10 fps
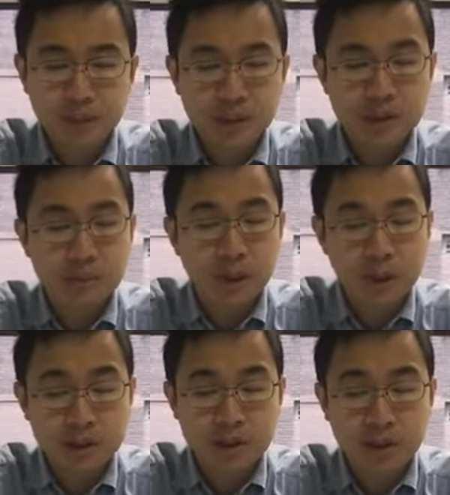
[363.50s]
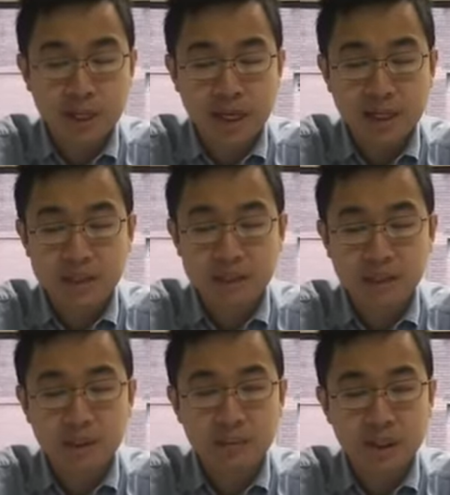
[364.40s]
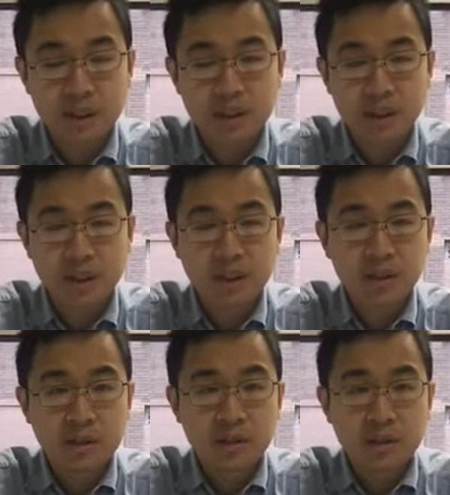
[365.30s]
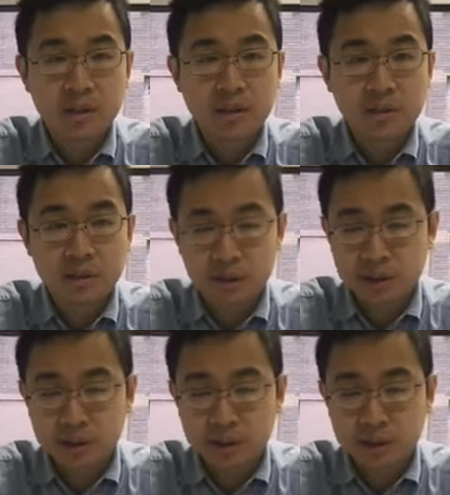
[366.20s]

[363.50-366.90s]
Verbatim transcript: sponsor has the ability to,